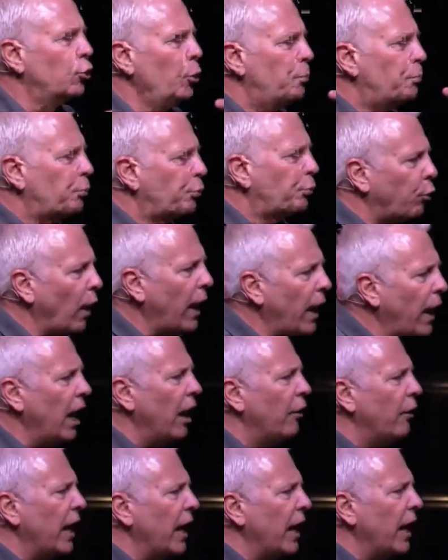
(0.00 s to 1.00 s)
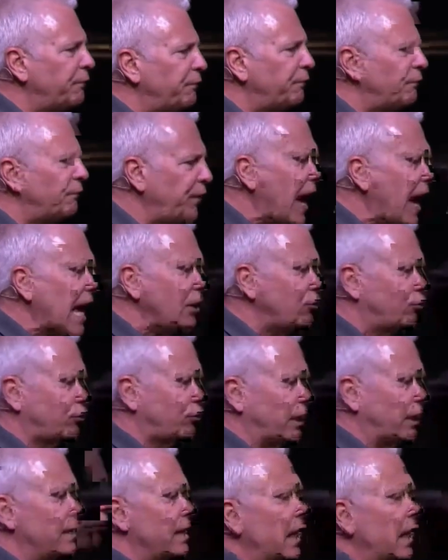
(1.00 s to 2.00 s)
prayer and
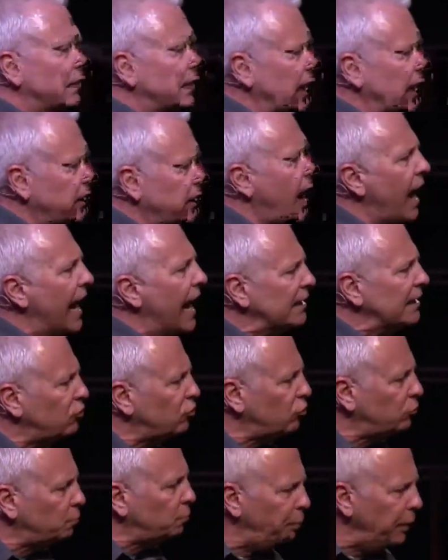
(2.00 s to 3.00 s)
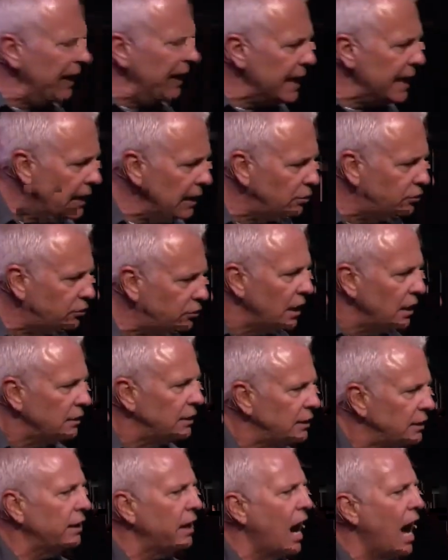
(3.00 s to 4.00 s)
fasting that God speaks,
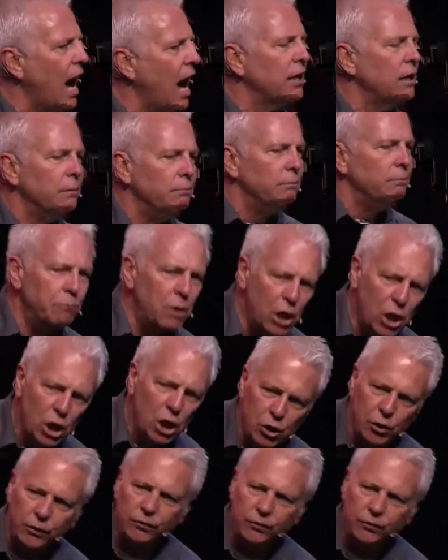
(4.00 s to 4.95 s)
that God moves,